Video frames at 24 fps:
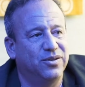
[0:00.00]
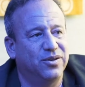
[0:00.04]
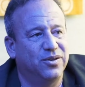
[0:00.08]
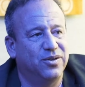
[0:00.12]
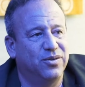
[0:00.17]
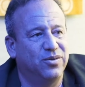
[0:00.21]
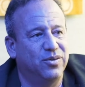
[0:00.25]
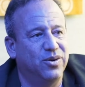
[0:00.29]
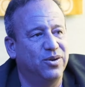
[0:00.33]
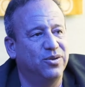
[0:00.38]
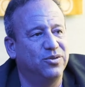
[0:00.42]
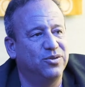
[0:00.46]
or
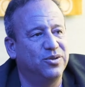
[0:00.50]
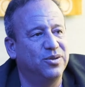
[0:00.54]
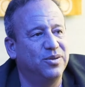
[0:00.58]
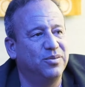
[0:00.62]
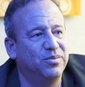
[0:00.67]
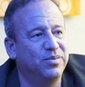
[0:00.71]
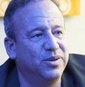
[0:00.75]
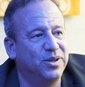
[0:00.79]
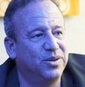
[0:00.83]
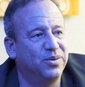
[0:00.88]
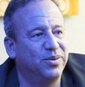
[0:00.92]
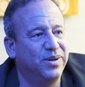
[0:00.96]

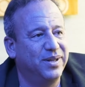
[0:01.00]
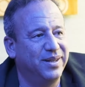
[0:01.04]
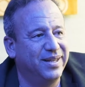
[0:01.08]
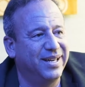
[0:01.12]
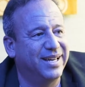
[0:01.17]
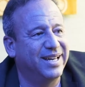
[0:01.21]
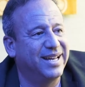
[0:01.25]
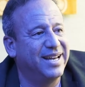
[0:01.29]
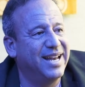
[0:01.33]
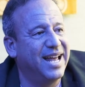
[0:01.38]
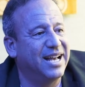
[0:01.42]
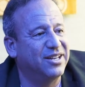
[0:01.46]
corrosion between
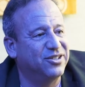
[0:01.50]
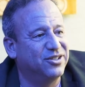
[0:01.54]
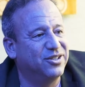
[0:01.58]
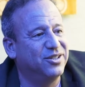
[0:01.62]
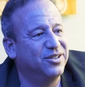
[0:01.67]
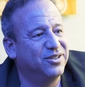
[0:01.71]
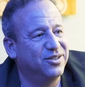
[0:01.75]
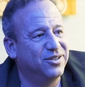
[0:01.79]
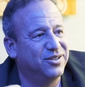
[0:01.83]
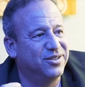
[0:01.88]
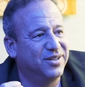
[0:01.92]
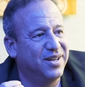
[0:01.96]
the
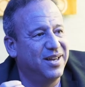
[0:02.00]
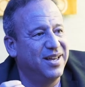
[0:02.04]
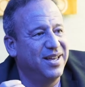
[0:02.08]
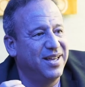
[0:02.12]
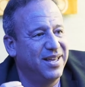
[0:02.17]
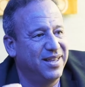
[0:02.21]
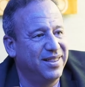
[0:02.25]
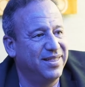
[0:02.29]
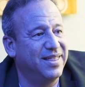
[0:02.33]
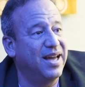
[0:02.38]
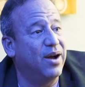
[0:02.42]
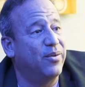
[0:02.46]
connections
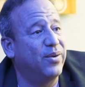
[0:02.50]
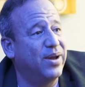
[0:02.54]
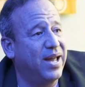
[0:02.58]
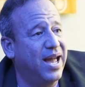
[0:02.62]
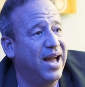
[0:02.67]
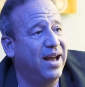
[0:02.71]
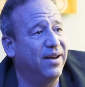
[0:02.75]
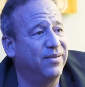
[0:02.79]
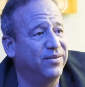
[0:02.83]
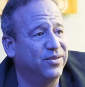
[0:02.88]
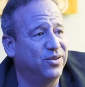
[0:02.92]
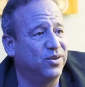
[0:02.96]
that we
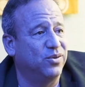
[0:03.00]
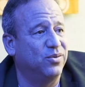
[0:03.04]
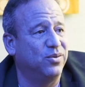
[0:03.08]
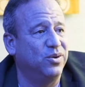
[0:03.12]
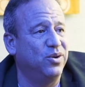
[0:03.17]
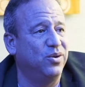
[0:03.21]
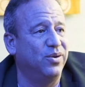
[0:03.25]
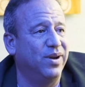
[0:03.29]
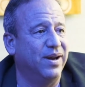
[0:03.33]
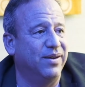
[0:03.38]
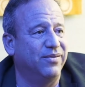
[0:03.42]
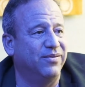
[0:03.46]
have. So
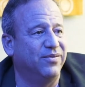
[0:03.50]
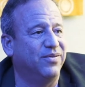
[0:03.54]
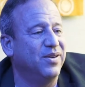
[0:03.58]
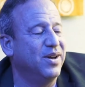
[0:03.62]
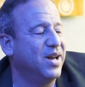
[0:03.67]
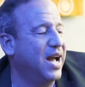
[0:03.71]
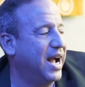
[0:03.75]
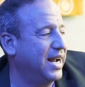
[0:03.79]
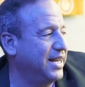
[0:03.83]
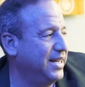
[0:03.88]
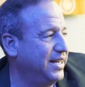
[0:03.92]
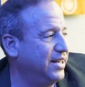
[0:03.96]
totally. you have
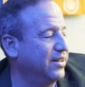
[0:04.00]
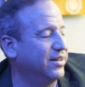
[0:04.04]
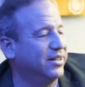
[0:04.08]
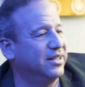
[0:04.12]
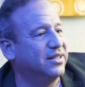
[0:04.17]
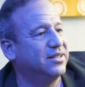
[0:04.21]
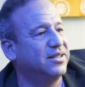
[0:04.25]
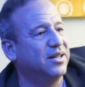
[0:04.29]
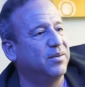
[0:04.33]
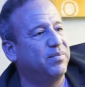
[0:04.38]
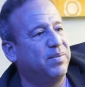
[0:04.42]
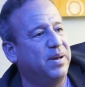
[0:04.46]

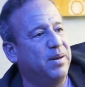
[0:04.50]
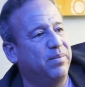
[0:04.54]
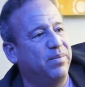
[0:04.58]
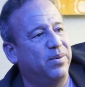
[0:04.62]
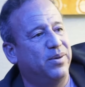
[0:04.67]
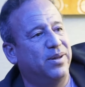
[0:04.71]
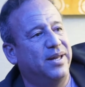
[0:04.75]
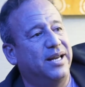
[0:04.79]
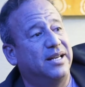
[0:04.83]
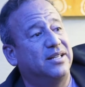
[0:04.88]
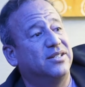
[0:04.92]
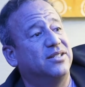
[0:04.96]
idealistic
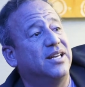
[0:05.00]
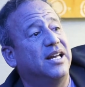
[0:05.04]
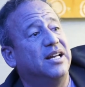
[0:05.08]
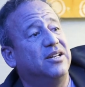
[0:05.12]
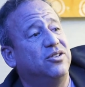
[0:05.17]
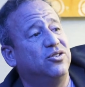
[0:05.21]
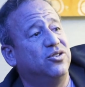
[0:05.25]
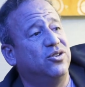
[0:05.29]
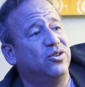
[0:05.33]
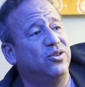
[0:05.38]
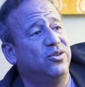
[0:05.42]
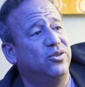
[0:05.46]
people like
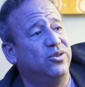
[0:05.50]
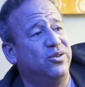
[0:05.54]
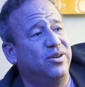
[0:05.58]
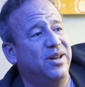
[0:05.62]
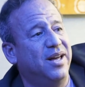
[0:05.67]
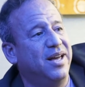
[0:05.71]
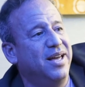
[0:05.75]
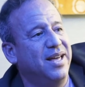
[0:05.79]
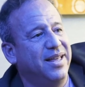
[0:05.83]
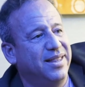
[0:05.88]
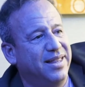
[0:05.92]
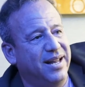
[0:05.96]
St.
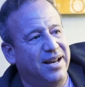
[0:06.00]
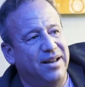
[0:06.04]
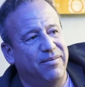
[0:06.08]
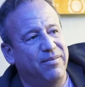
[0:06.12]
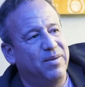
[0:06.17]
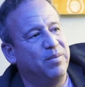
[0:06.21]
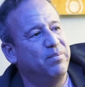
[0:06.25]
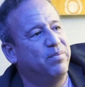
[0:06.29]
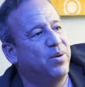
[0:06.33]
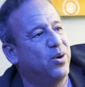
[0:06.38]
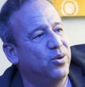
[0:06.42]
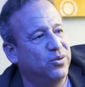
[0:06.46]
Jude mm-hmm. that have
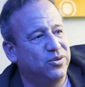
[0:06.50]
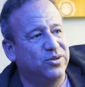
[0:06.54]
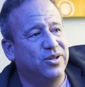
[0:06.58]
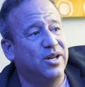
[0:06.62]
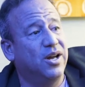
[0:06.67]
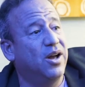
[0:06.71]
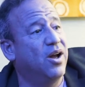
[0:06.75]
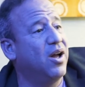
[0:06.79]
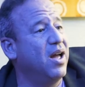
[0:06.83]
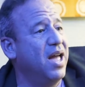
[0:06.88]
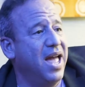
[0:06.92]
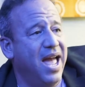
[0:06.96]
mm-hmm. been
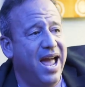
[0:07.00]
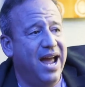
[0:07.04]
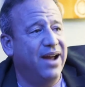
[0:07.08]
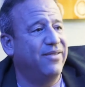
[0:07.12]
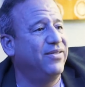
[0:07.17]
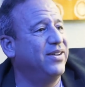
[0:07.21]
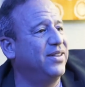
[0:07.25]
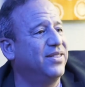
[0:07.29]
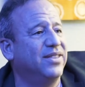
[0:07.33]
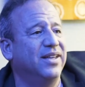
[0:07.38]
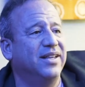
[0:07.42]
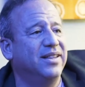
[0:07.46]
posting
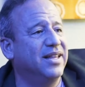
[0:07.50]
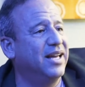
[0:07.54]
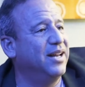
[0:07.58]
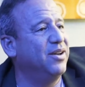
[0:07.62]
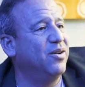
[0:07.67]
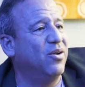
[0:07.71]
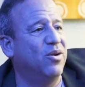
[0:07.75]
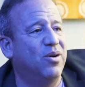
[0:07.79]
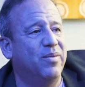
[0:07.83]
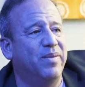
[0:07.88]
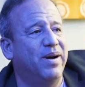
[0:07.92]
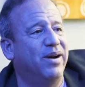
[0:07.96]
everything they
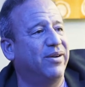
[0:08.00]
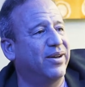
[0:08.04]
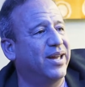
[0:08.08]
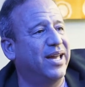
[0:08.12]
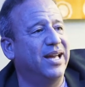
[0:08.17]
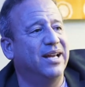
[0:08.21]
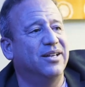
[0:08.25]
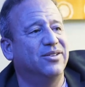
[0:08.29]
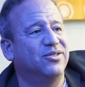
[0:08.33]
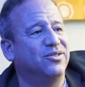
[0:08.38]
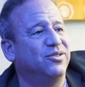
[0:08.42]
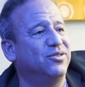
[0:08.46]
know about
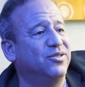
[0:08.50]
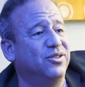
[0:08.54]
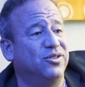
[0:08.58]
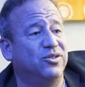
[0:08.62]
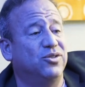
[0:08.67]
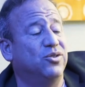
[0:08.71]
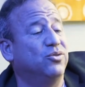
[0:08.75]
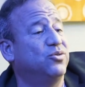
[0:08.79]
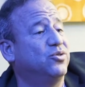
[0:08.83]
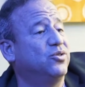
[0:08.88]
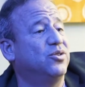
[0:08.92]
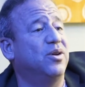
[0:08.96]
cancer
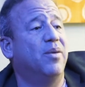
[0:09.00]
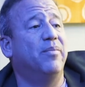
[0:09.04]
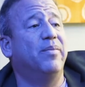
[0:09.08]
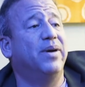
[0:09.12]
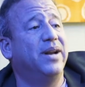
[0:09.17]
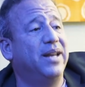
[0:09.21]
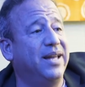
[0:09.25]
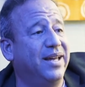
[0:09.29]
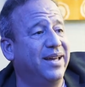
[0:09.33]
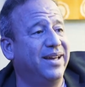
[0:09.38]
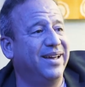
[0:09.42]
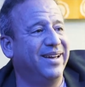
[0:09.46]
just so
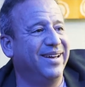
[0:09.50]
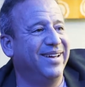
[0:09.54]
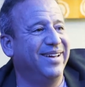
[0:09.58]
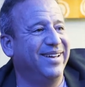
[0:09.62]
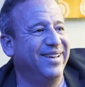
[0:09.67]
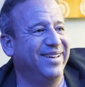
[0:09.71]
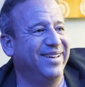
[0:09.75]
somebody